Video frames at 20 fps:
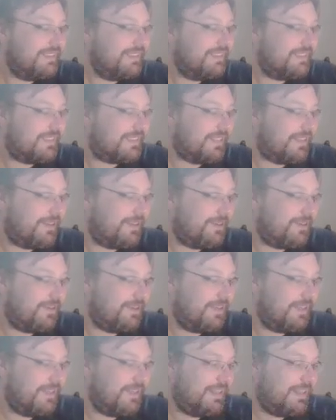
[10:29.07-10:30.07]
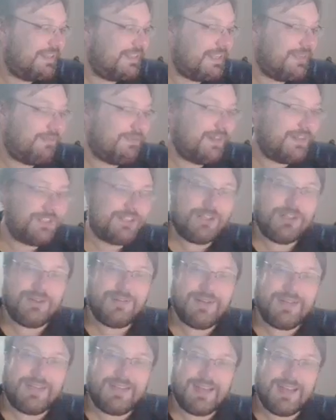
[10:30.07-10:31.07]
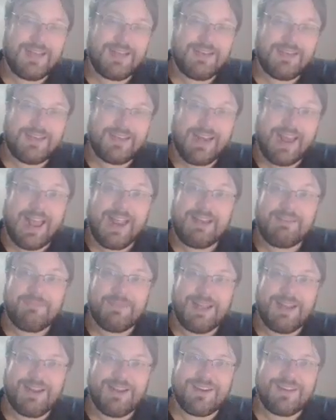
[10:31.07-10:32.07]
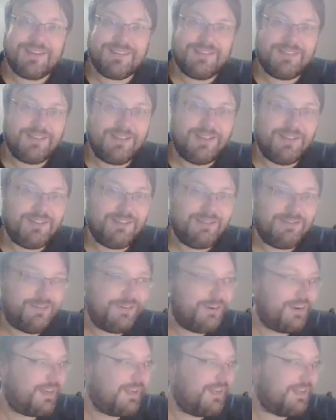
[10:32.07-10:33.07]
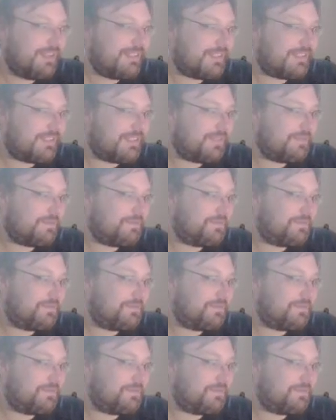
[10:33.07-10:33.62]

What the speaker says: So definitely showing that nightmare for us.